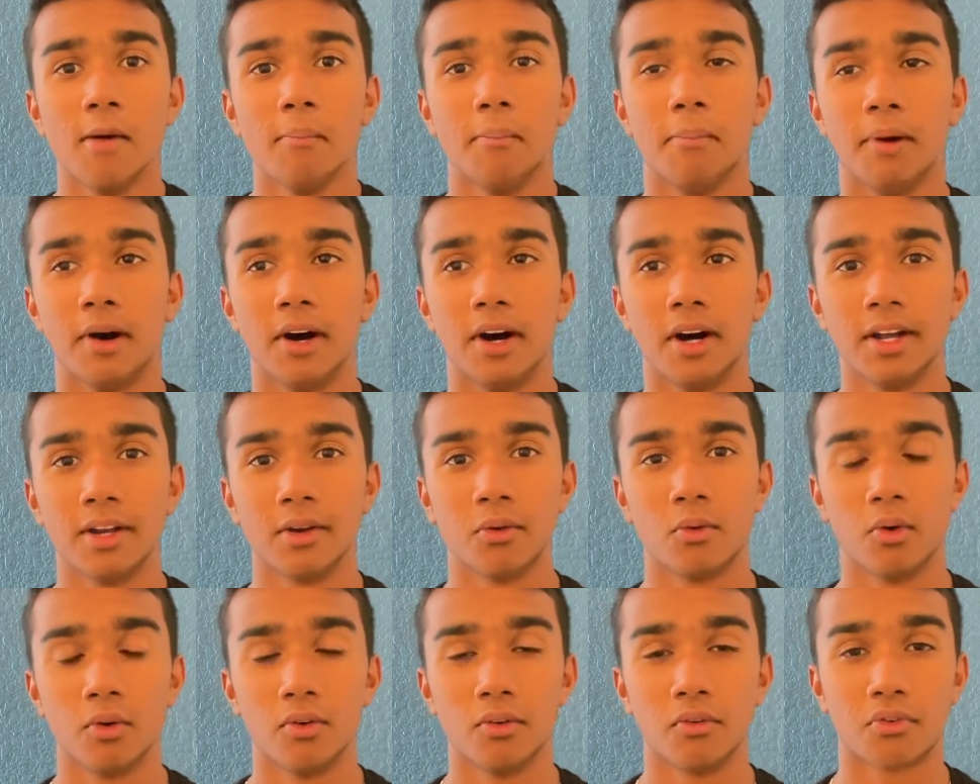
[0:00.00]

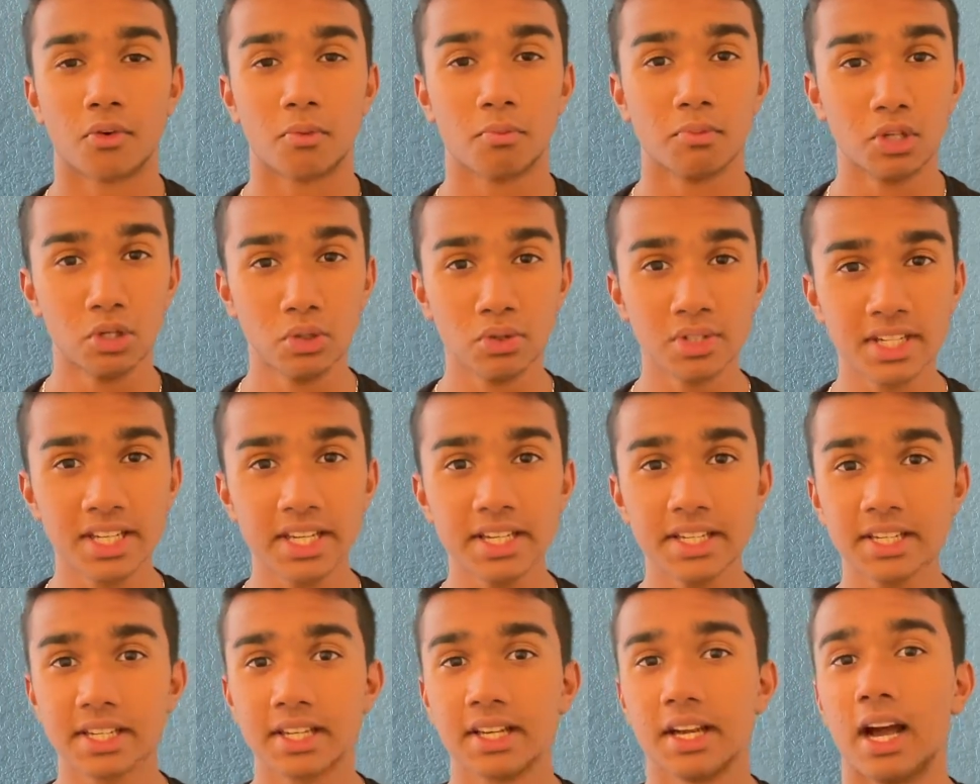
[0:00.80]
but from using
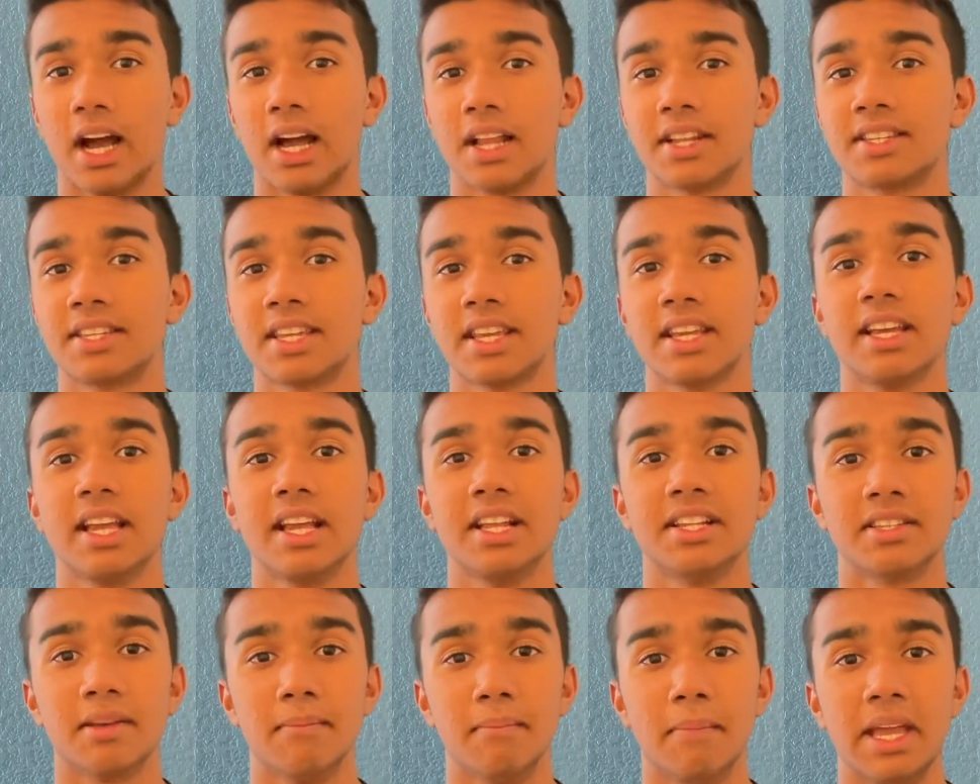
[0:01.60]
it, I'd say
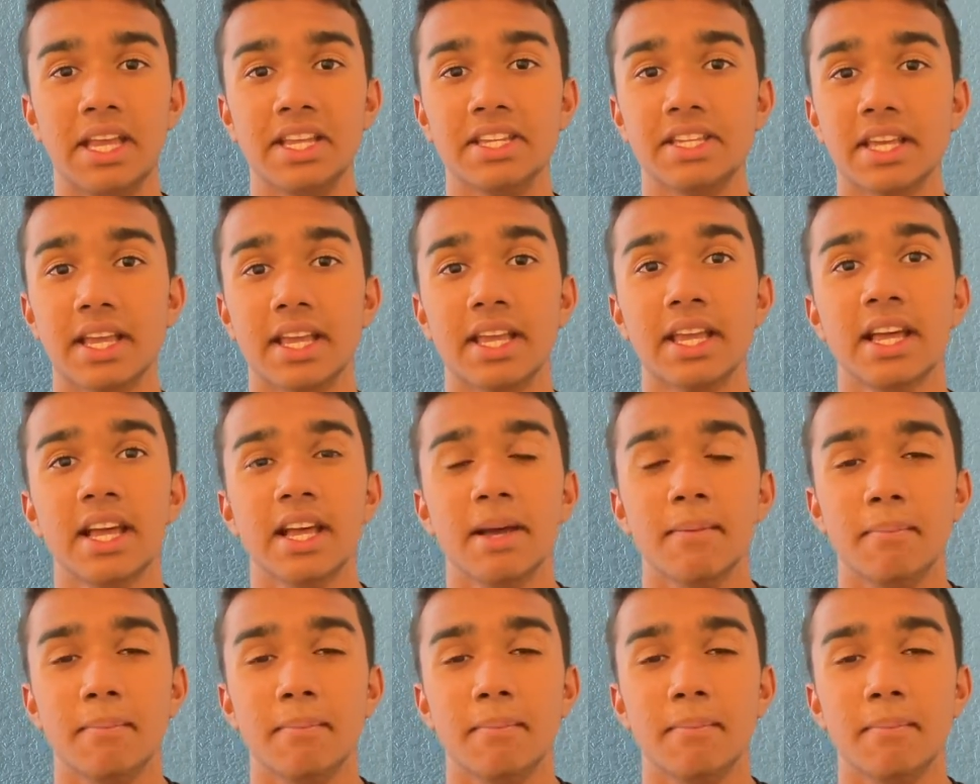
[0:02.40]
it's amazing.